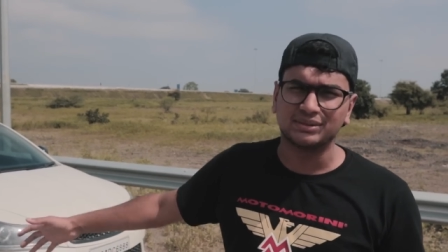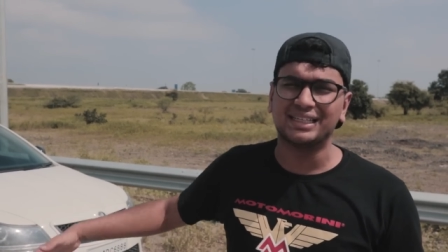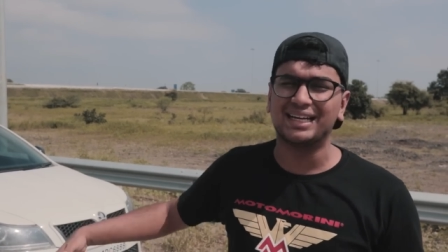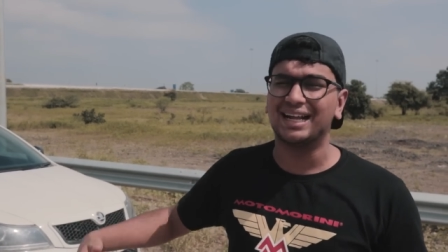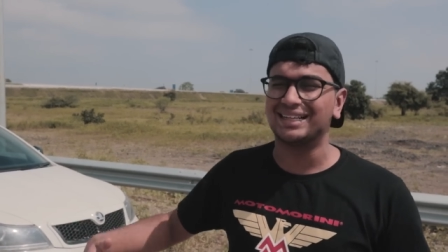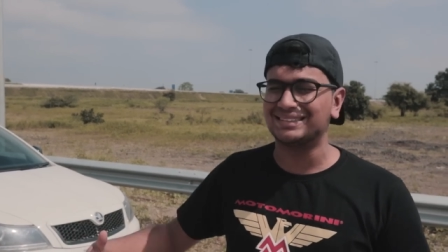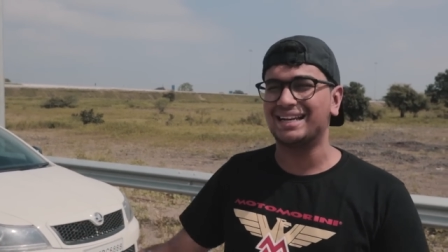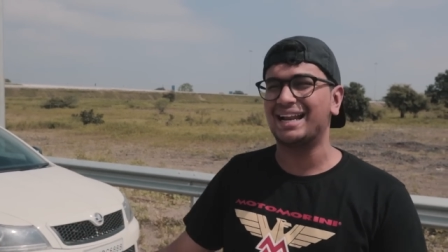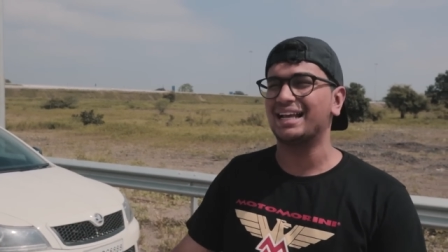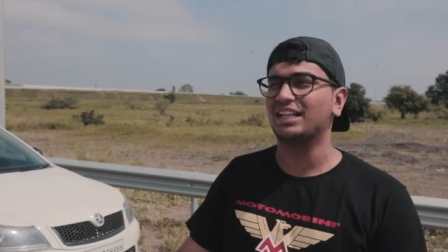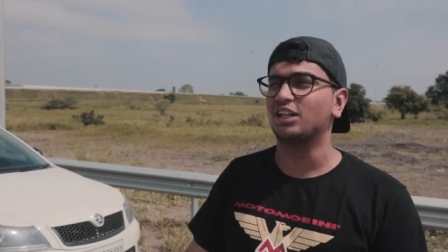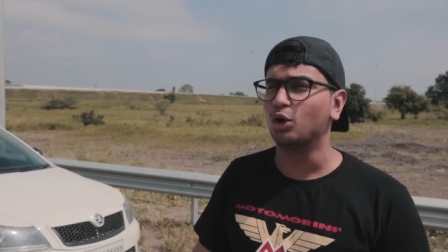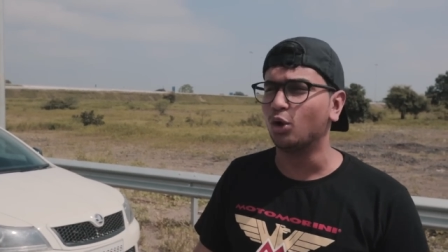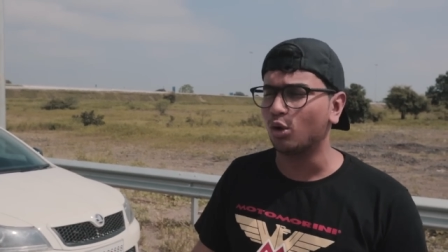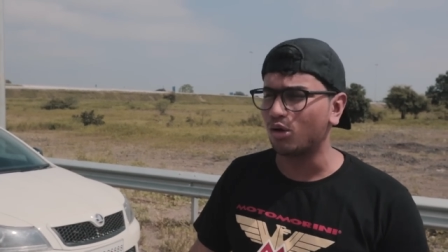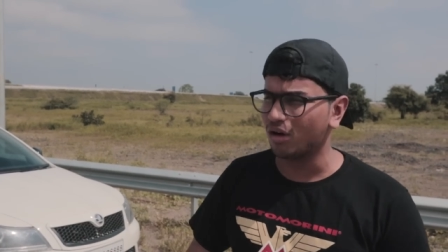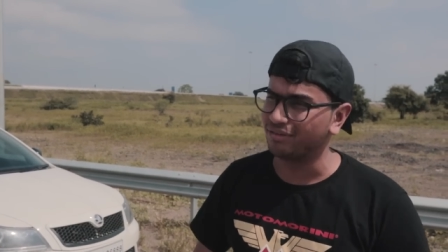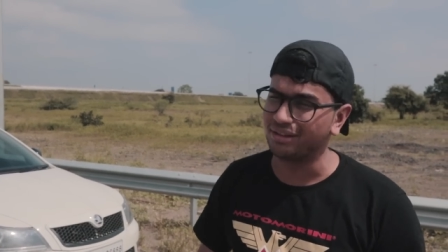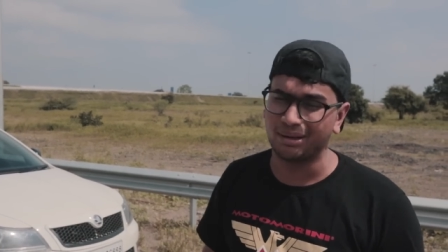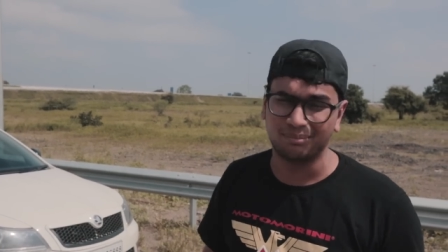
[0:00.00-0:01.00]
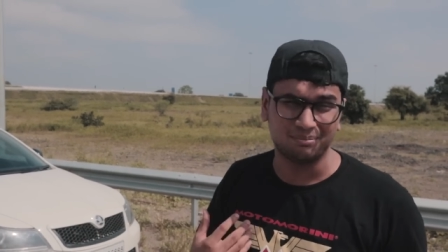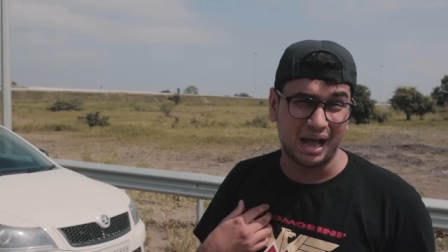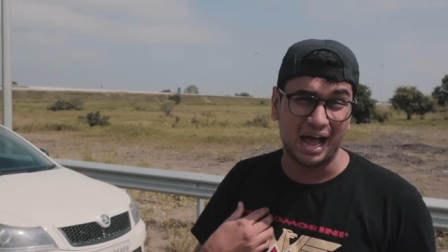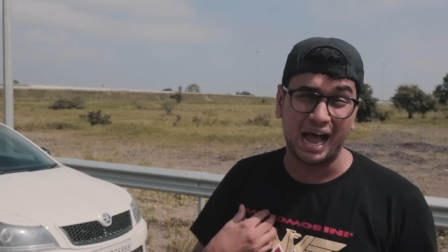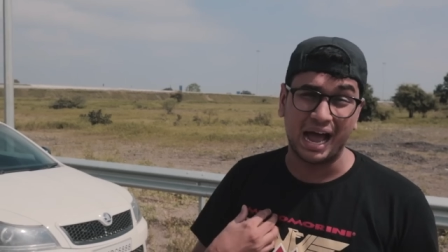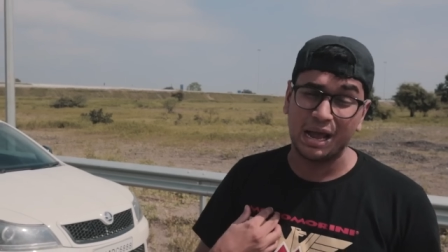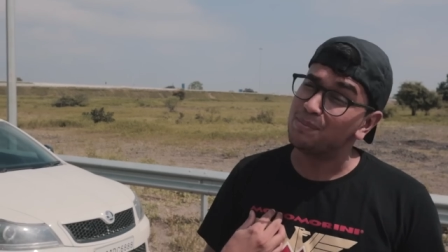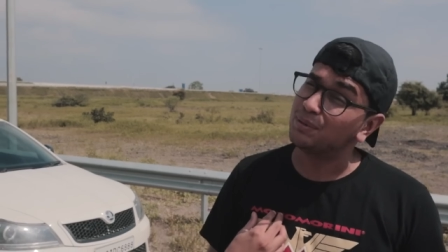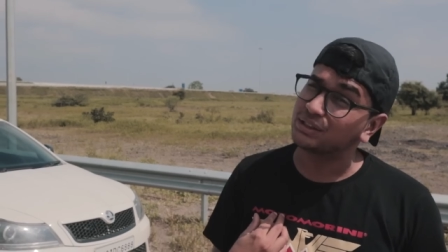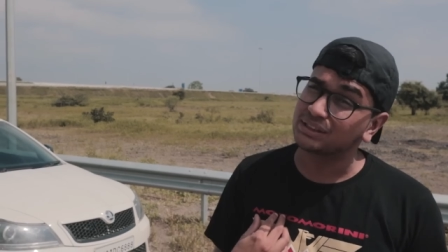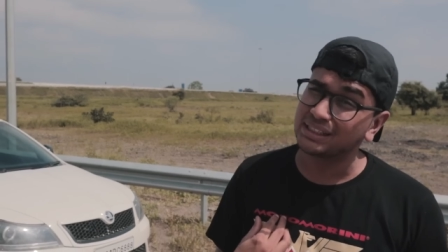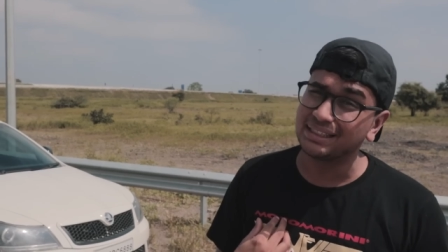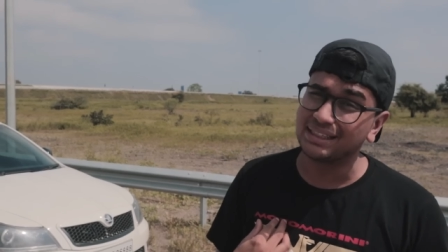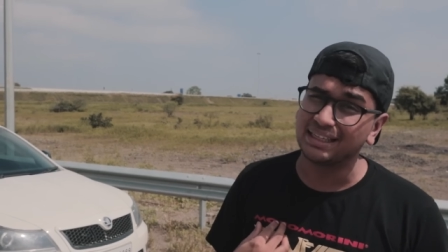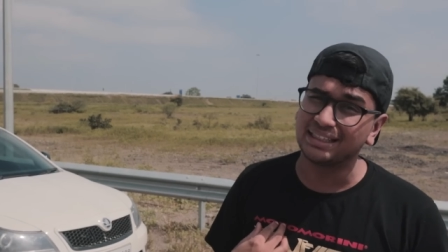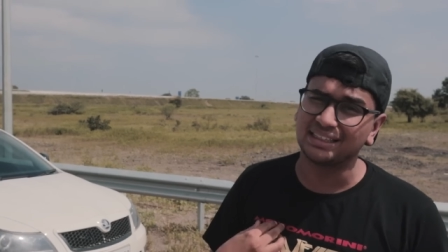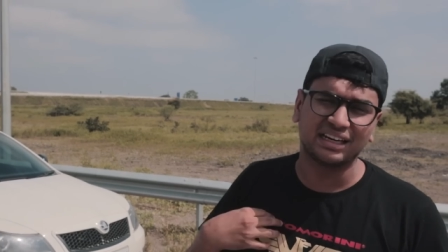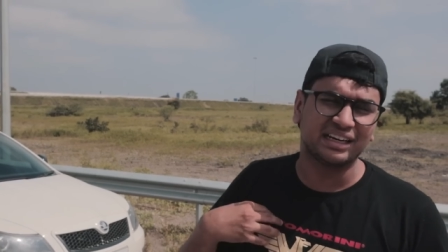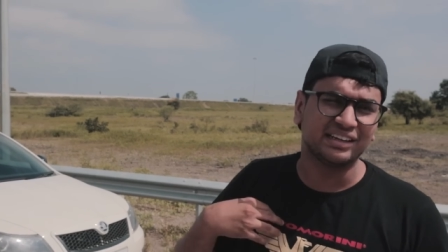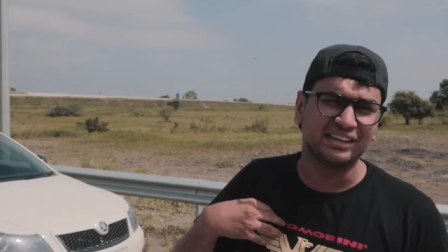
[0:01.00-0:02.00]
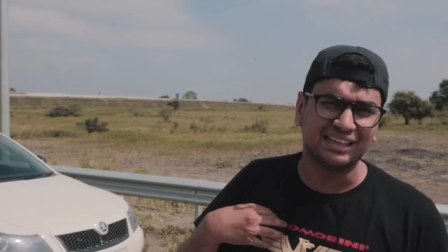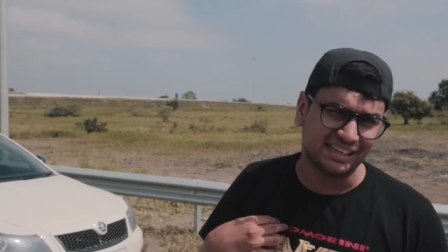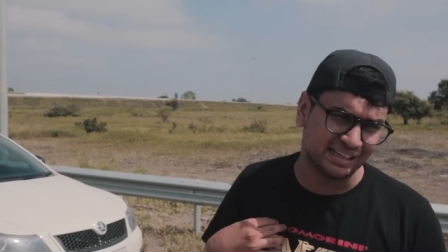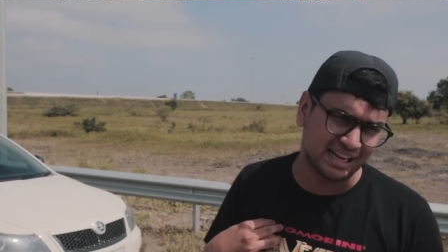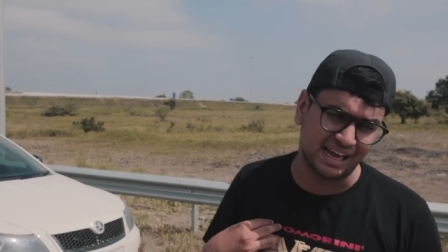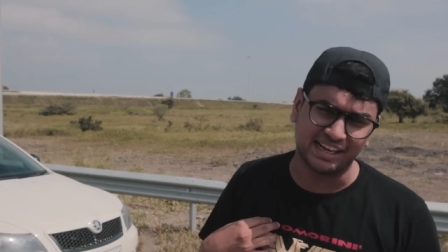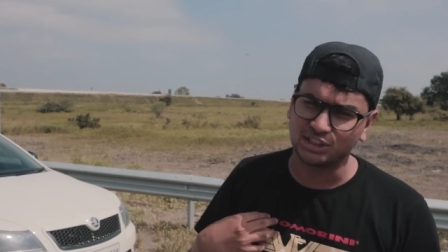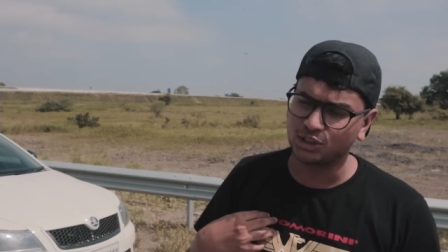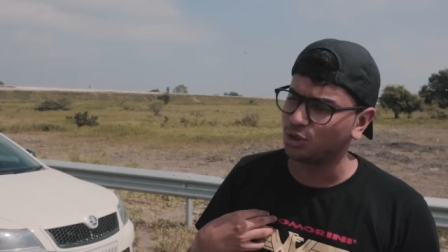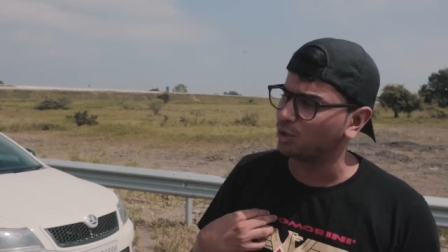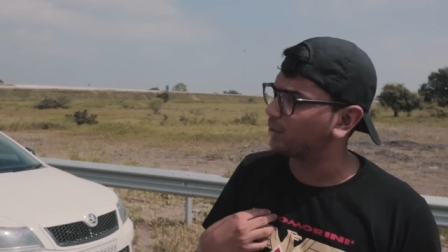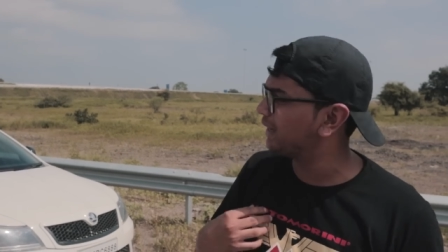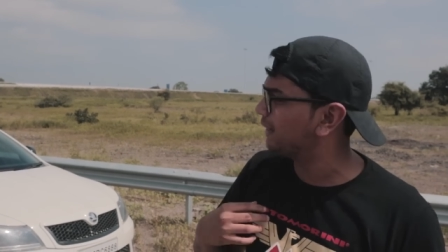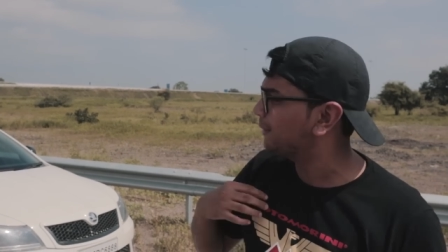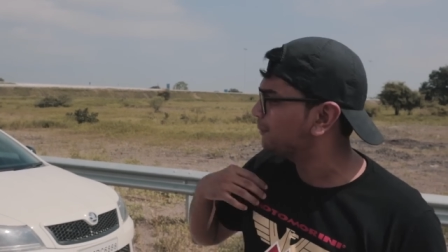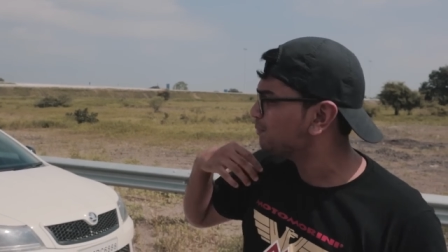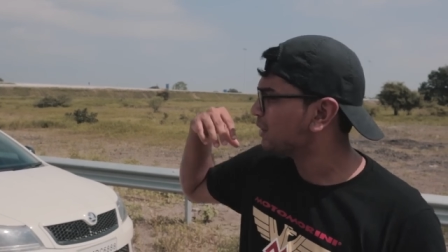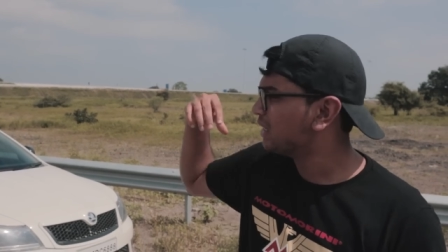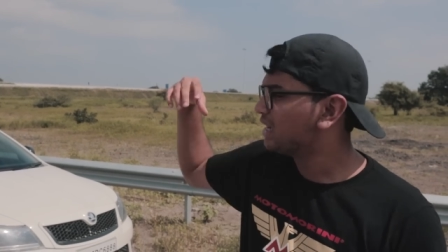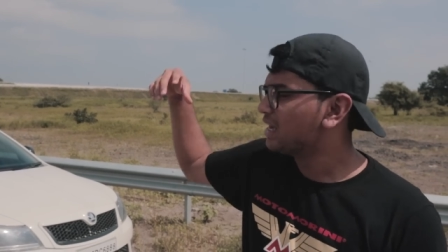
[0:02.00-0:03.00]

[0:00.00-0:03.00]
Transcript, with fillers: He doesn't like the look of them. I personally think they're really nice looking.